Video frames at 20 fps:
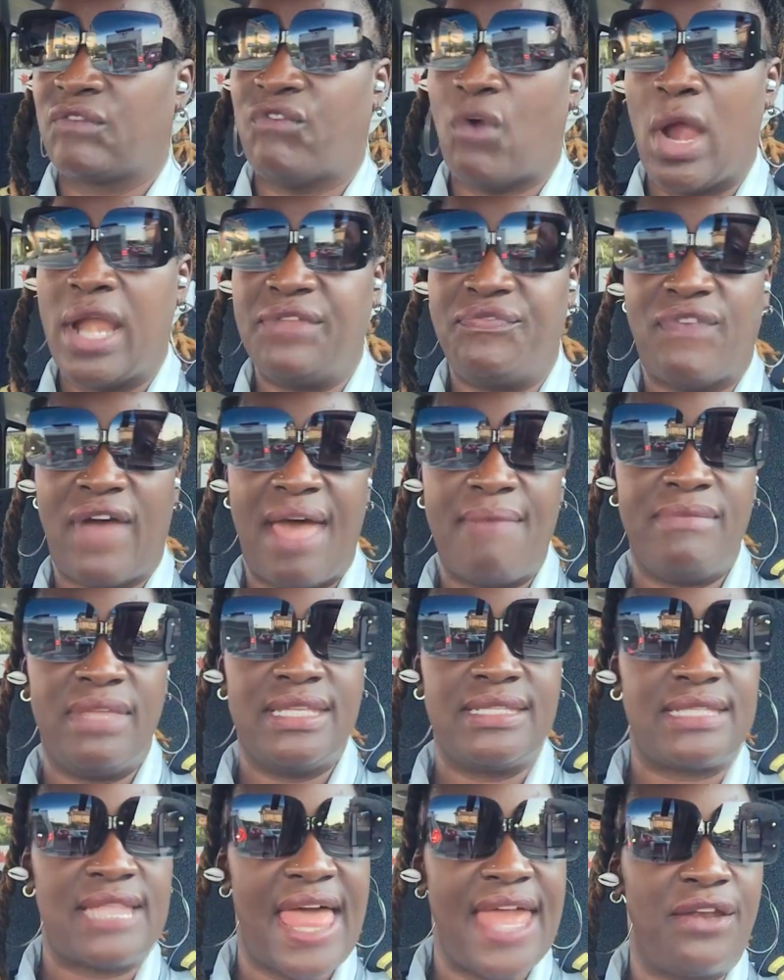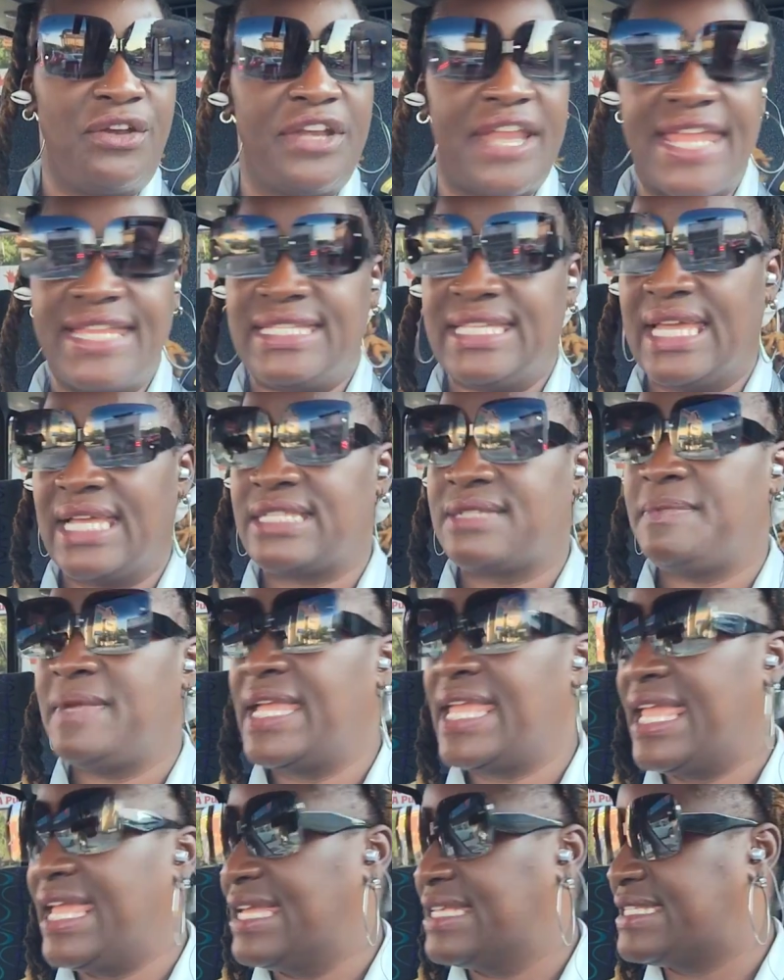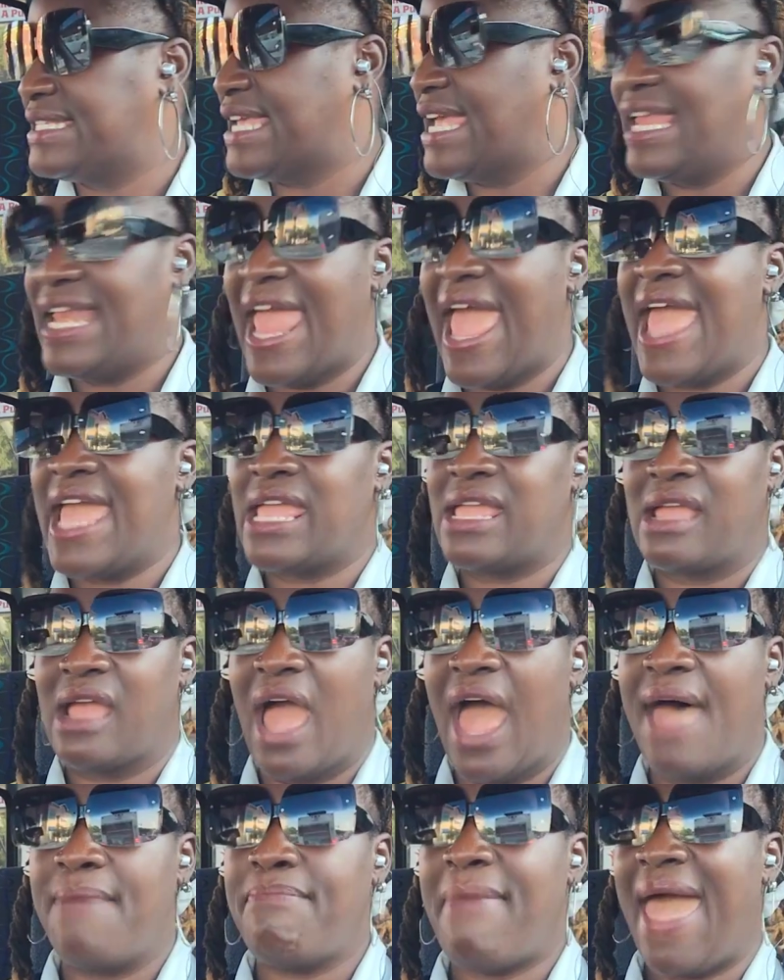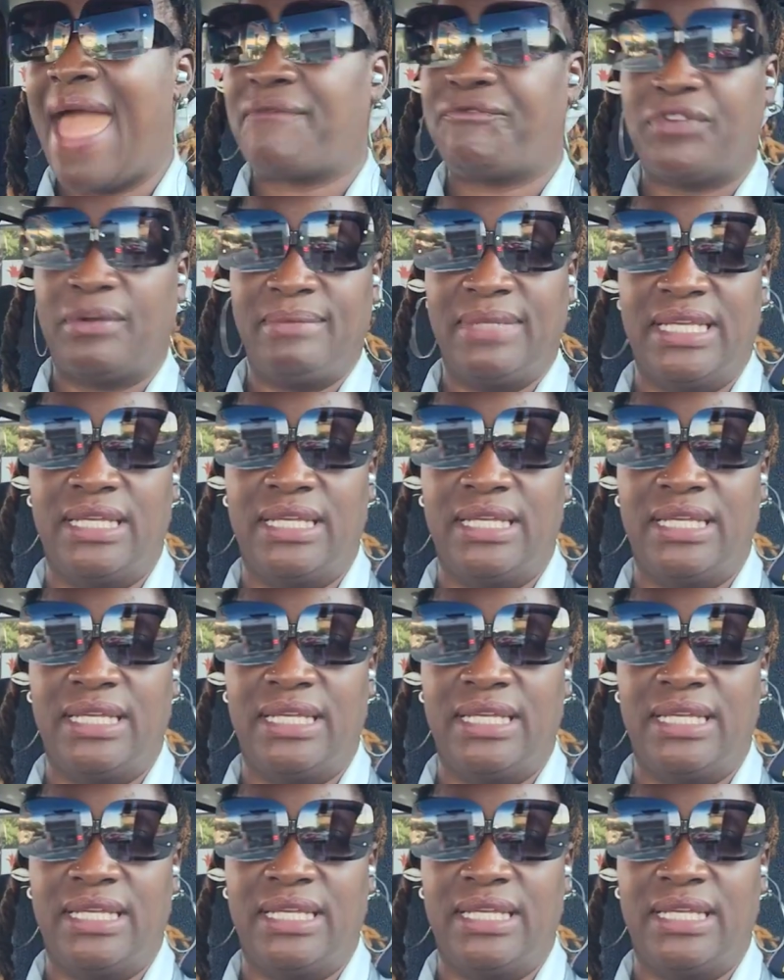45 minutes later, they text me again saying, hey, I'm back from